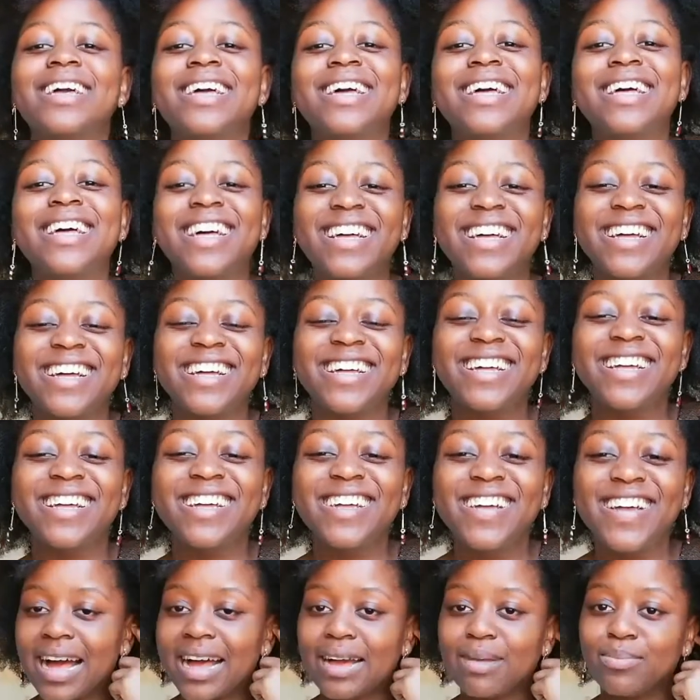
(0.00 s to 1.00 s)
I
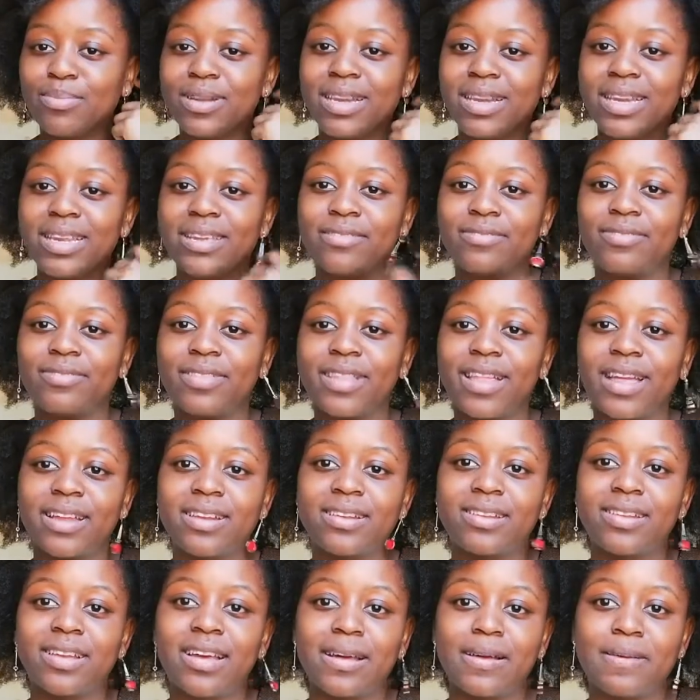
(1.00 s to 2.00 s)
believe that
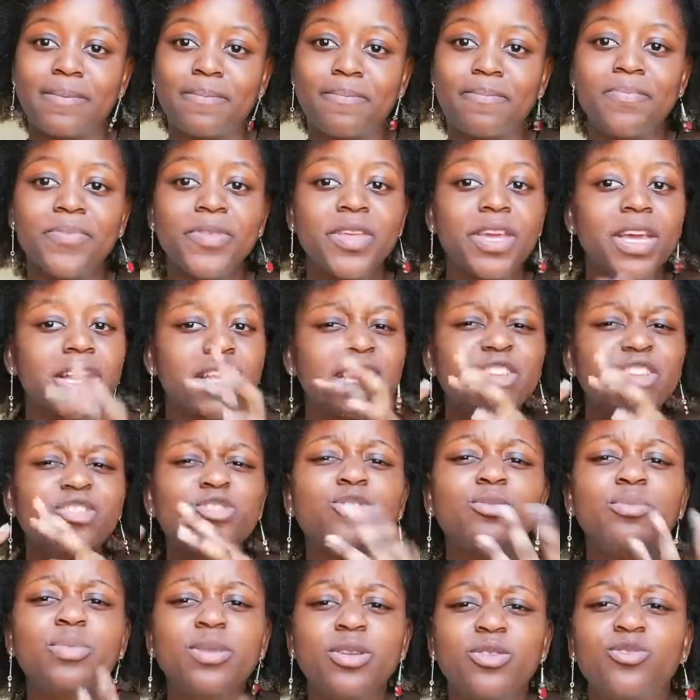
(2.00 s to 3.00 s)
they should be
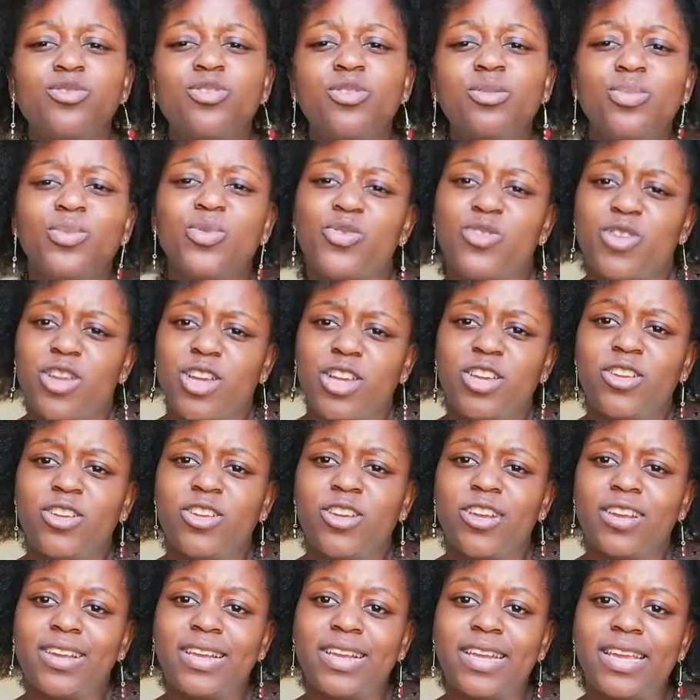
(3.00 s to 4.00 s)
trimmed
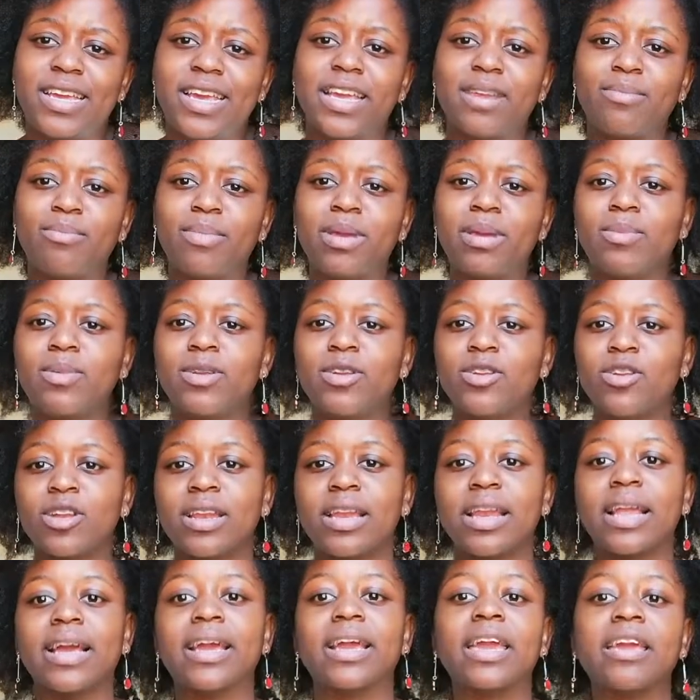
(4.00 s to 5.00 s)
regularly, and maybe not like
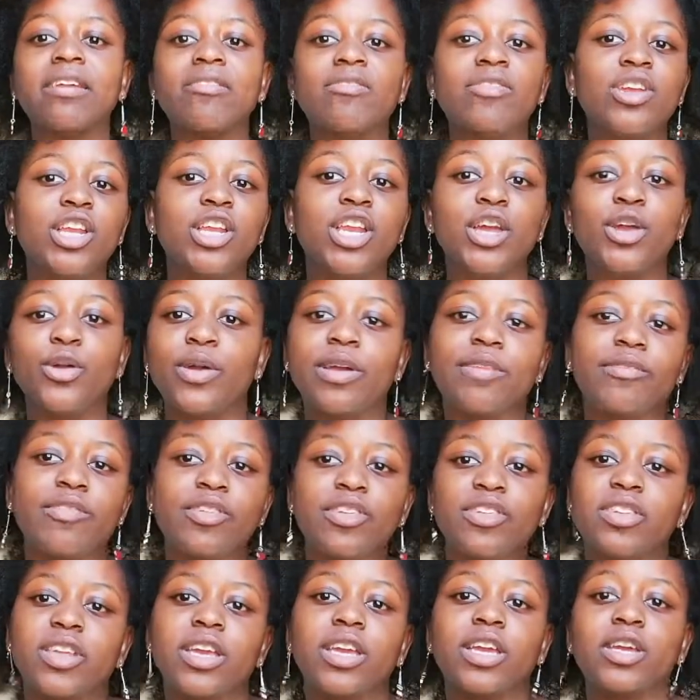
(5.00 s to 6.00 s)
every day or every
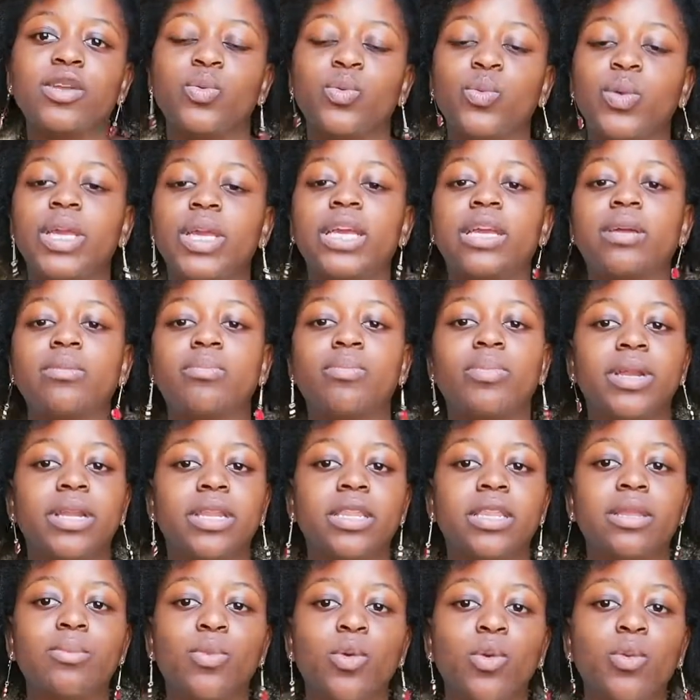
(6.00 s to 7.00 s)
second week, but the
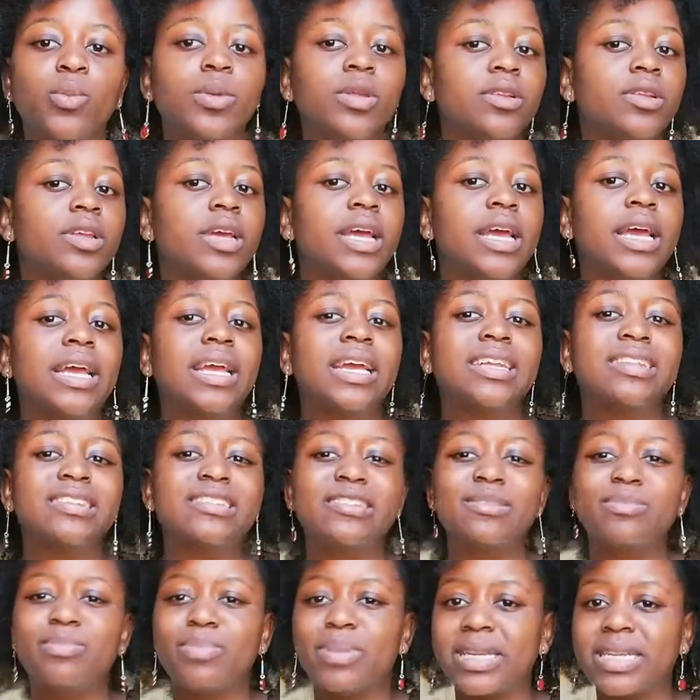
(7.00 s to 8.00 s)
moment it's
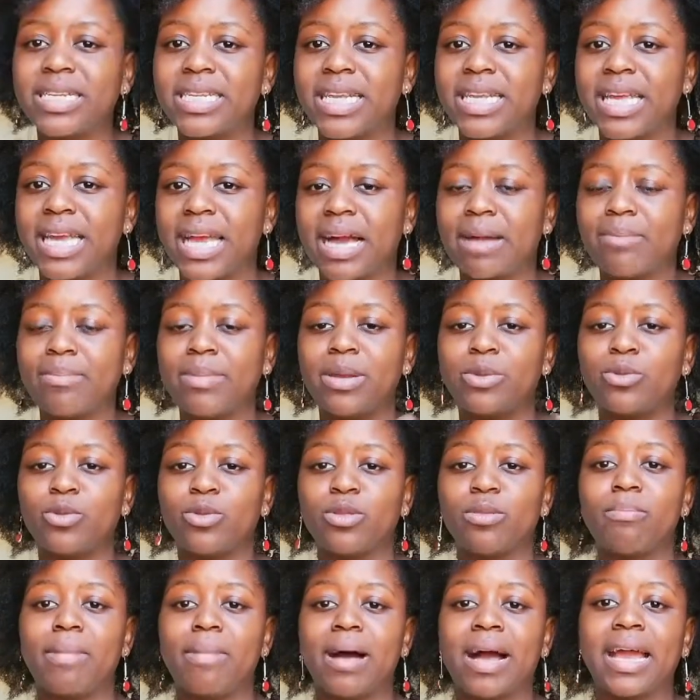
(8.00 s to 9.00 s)
splitting, with
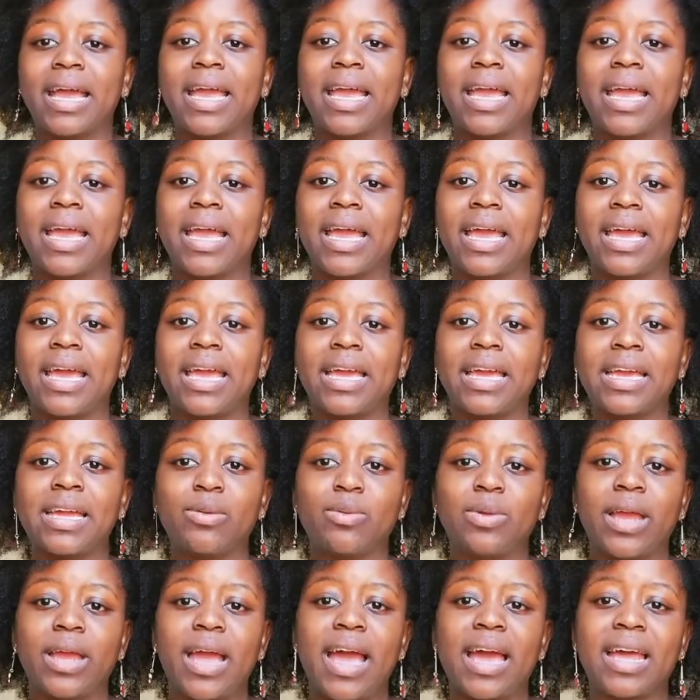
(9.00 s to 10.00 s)
my hair, it
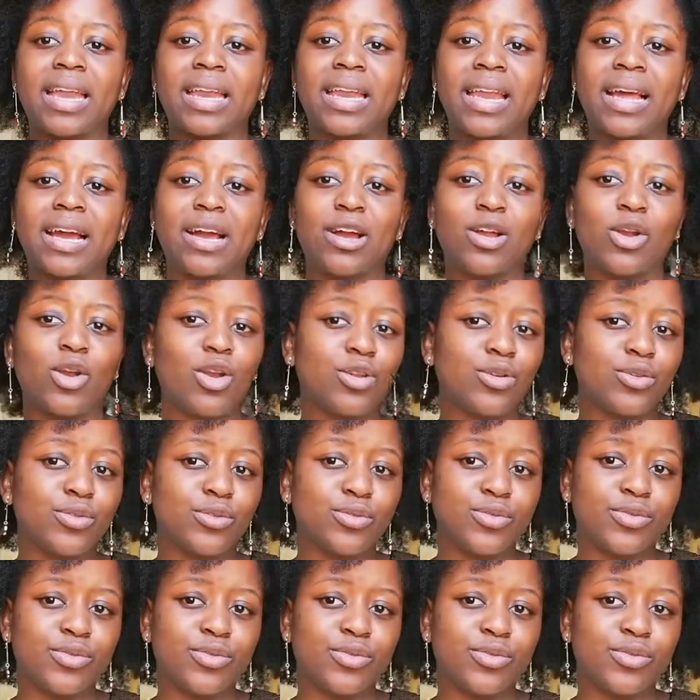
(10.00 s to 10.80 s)
had like a lot of